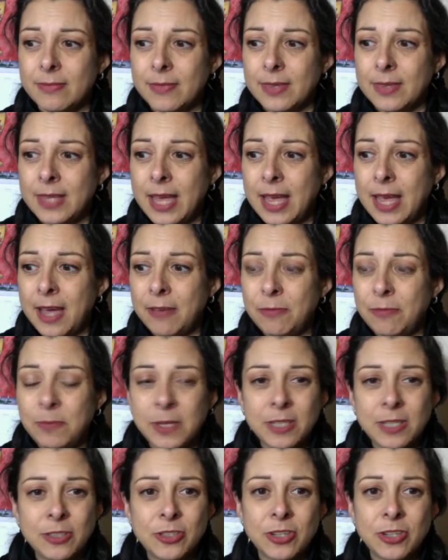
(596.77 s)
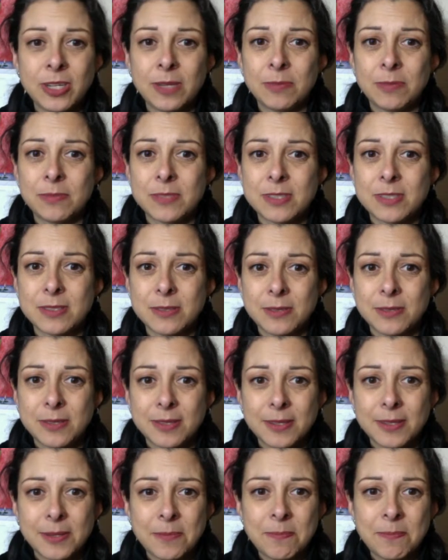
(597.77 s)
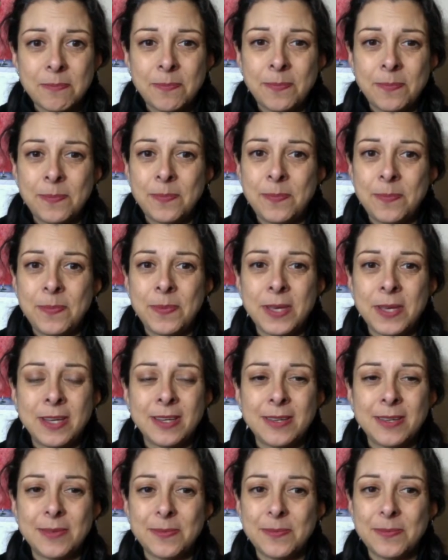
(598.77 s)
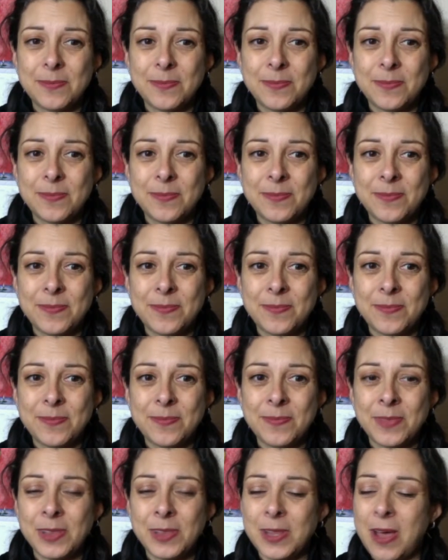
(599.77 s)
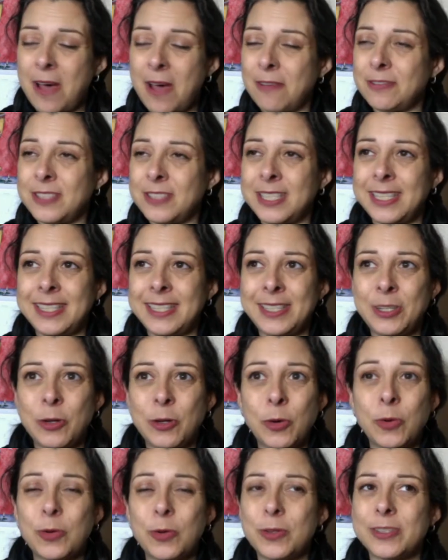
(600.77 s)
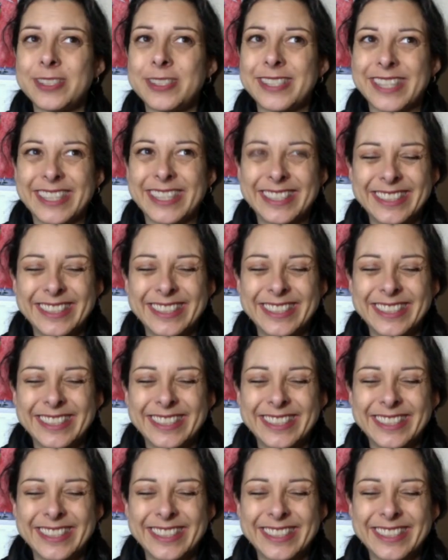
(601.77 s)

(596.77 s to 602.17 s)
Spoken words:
They have big dreams. big, lofty goals,